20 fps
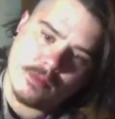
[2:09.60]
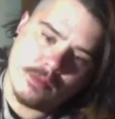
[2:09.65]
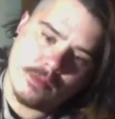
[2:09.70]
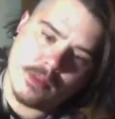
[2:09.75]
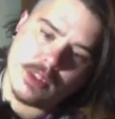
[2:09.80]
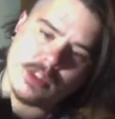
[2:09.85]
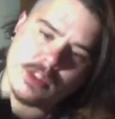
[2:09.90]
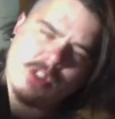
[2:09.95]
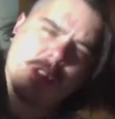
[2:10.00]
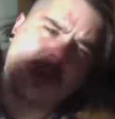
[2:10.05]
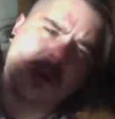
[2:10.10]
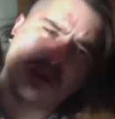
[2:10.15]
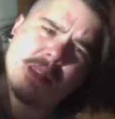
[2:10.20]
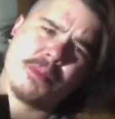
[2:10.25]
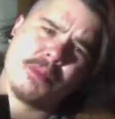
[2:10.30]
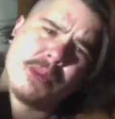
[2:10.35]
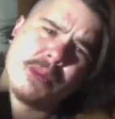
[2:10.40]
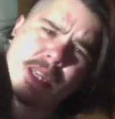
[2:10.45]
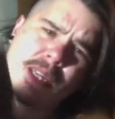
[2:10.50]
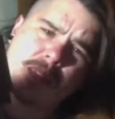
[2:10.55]
It's normally
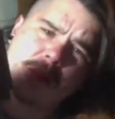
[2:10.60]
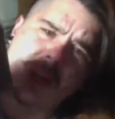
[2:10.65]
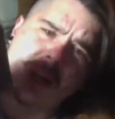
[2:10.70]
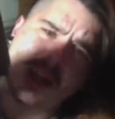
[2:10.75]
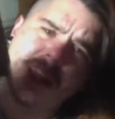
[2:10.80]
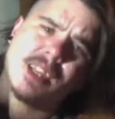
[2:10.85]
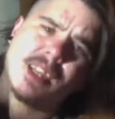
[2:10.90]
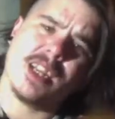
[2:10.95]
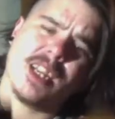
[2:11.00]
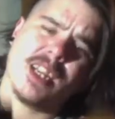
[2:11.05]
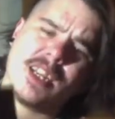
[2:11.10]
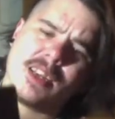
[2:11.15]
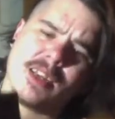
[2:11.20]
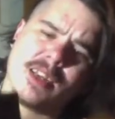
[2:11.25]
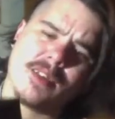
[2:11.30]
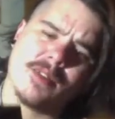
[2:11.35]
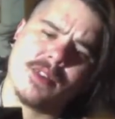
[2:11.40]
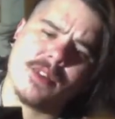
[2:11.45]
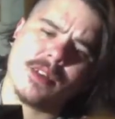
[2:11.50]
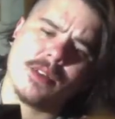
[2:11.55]
the best way to get that,
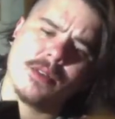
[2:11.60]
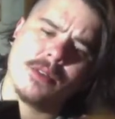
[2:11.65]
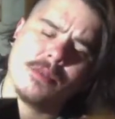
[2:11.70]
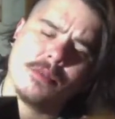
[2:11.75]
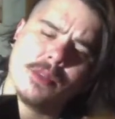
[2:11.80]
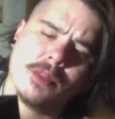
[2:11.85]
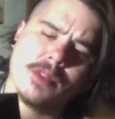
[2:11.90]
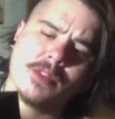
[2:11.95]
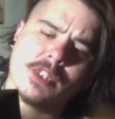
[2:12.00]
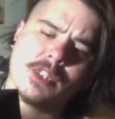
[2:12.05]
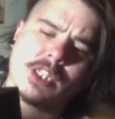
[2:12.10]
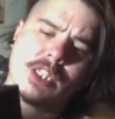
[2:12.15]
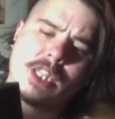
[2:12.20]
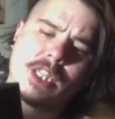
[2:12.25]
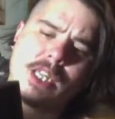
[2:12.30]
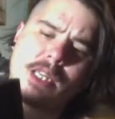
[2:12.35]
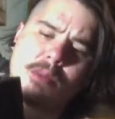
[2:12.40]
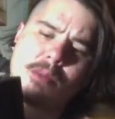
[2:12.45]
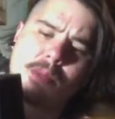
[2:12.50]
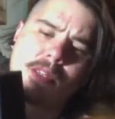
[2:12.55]
give it a bit of a
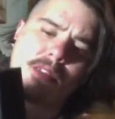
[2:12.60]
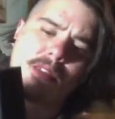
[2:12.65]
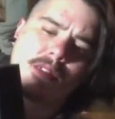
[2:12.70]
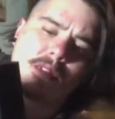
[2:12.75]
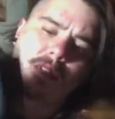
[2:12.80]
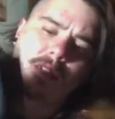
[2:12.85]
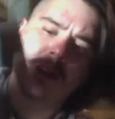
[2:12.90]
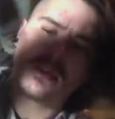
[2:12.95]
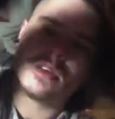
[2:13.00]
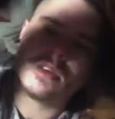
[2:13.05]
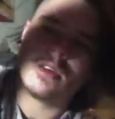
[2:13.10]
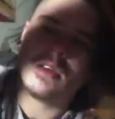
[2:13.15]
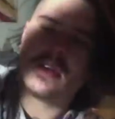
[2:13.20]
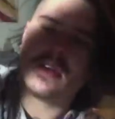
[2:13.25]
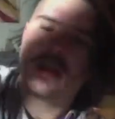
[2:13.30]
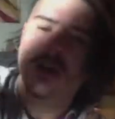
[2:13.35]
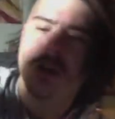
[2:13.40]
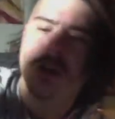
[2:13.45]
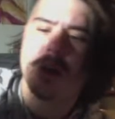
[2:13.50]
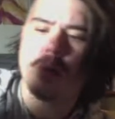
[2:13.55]
shake because,
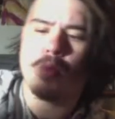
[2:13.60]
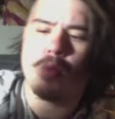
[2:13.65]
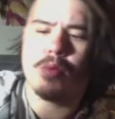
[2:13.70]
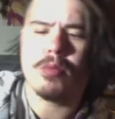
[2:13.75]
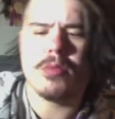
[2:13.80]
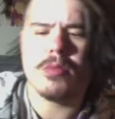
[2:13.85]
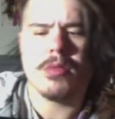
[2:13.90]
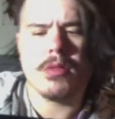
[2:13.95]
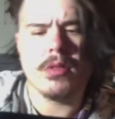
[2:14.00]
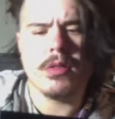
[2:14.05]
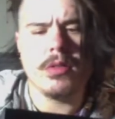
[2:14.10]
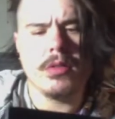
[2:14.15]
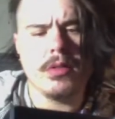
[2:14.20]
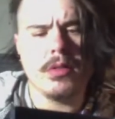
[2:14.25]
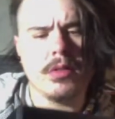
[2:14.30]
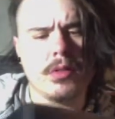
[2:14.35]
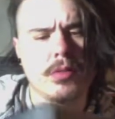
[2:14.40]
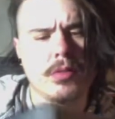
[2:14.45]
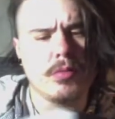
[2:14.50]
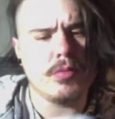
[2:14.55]

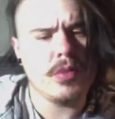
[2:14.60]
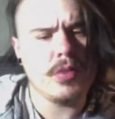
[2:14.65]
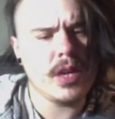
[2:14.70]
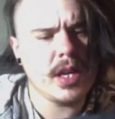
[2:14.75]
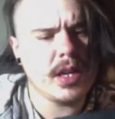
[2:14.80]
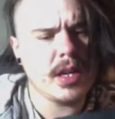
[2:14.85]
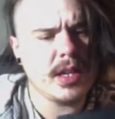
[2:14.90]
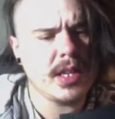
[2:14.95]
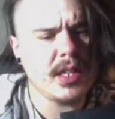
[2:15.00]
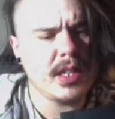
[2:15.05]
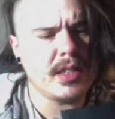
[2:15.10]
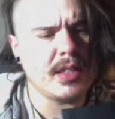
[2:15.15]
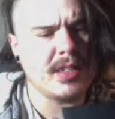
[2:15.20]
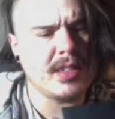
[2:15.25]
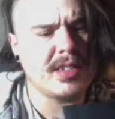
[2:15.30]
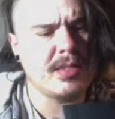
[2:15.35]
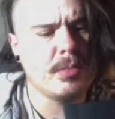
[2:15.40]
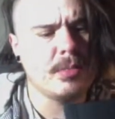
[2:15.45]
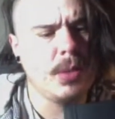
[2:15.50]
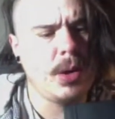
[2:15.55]
oh wow, that is
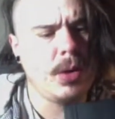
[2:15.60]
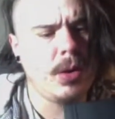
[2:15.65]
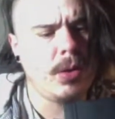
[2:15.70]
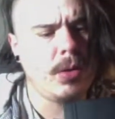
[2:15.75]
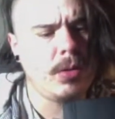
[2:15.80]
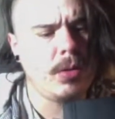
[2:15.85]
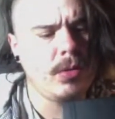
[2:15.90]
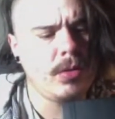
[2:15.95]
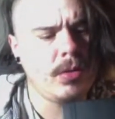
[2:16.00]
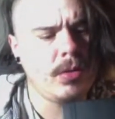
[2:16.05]
small.